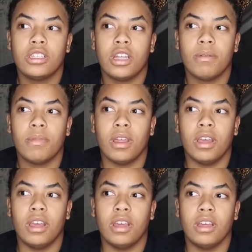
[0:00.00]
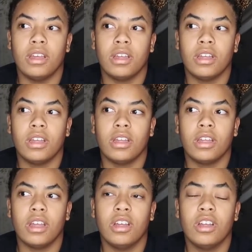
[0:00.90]
So
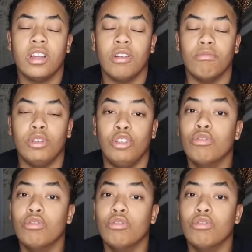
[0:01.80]
I'm like,